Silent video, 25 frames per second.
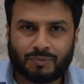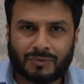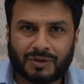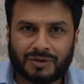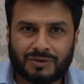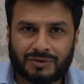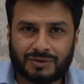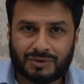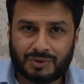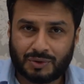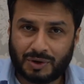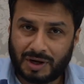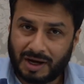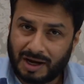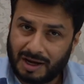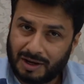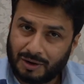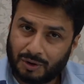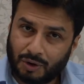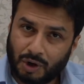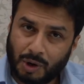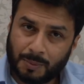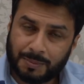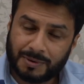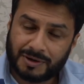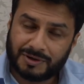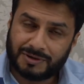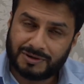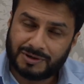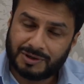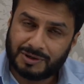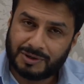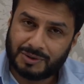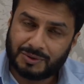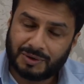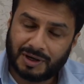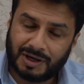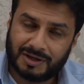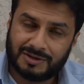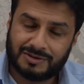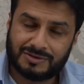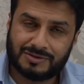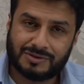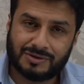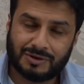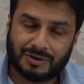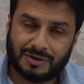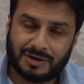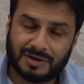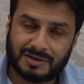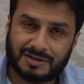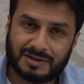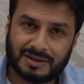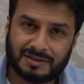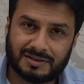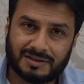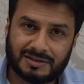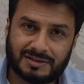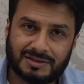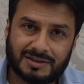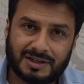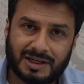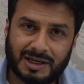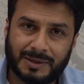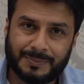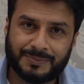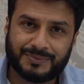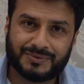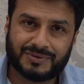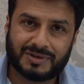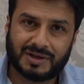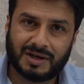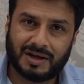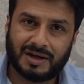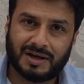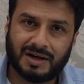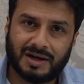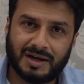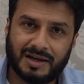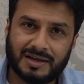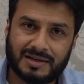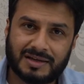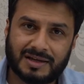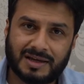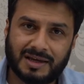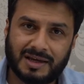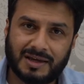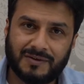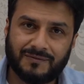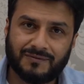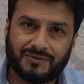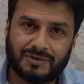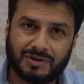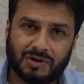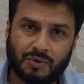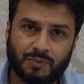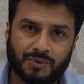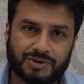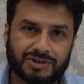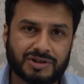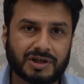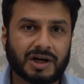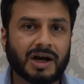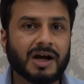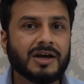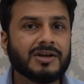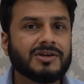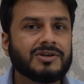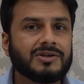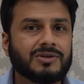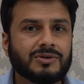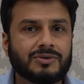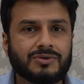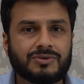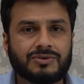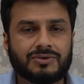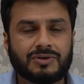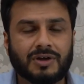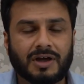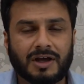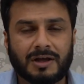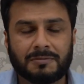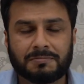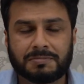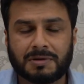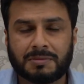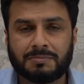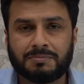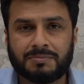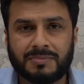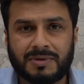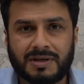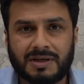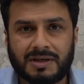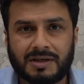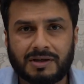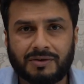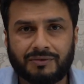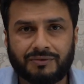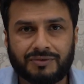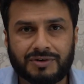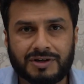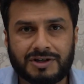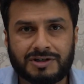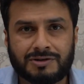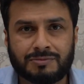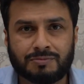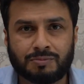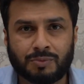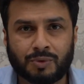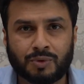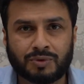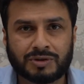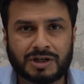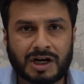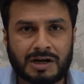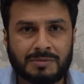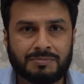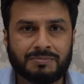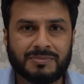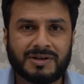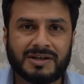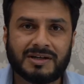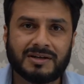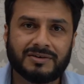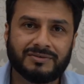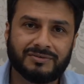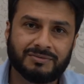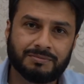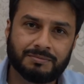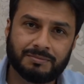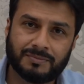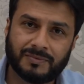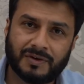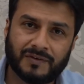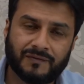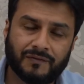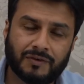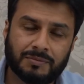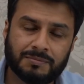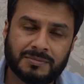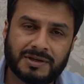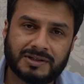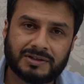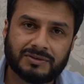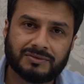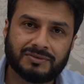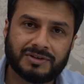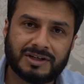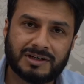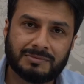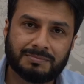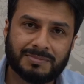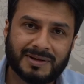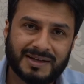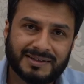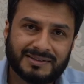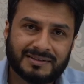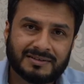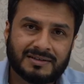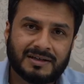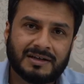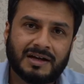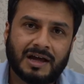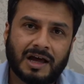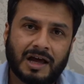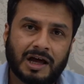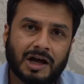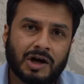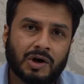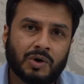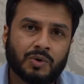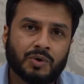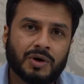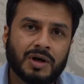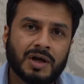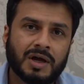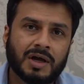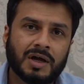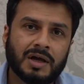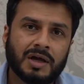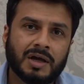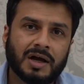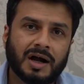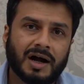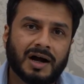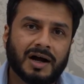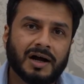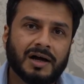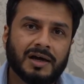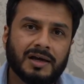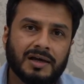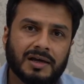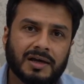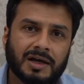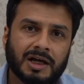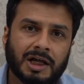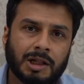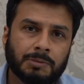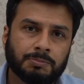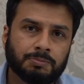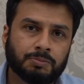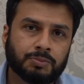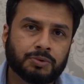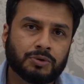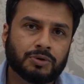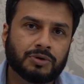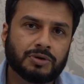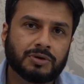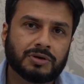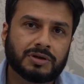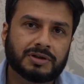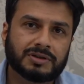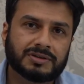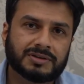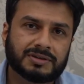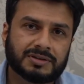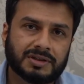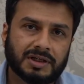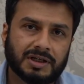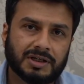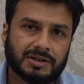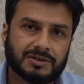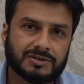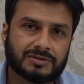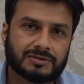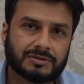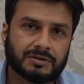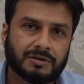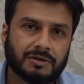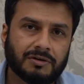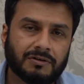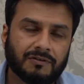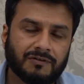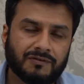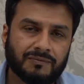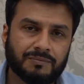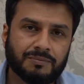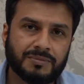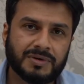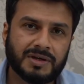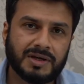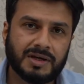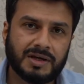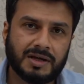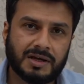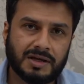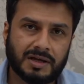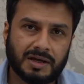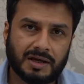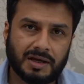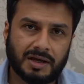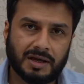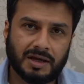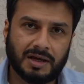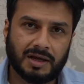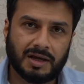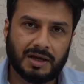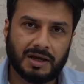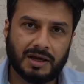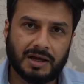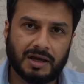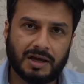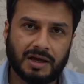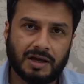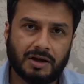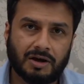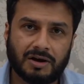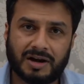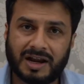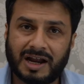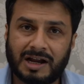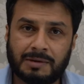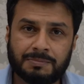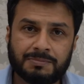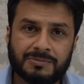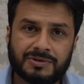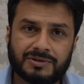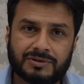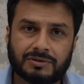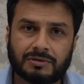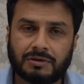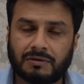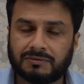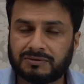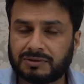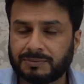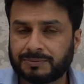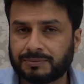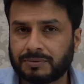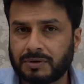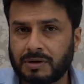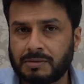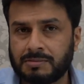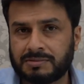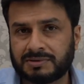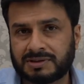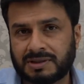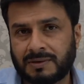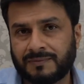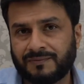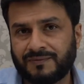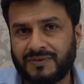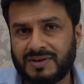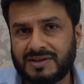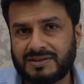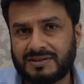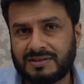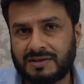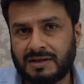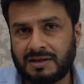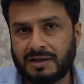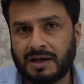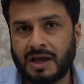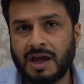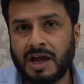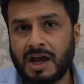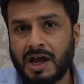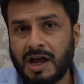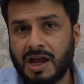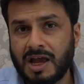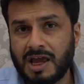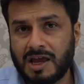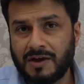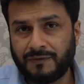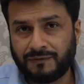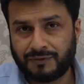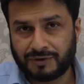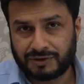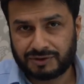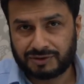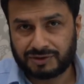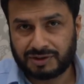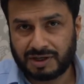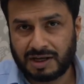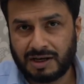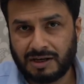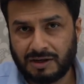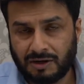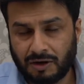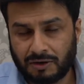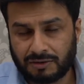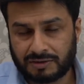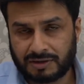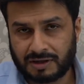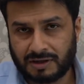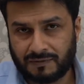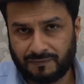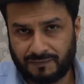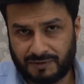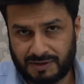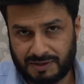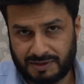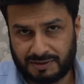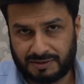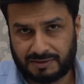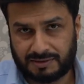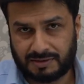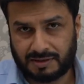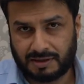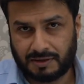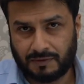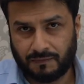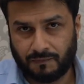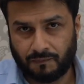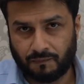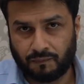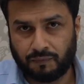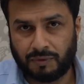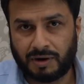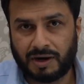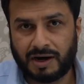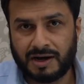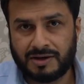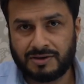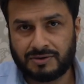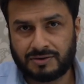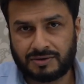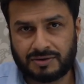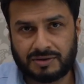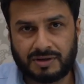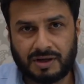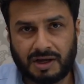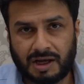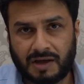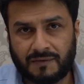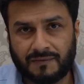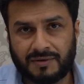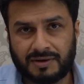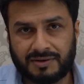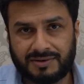So I hope you enjoyed the tips I gave you, which I use to help me read more and for me to read better, and how I help books help me solve the problems I'm facing. If you're still not convinced why you should have a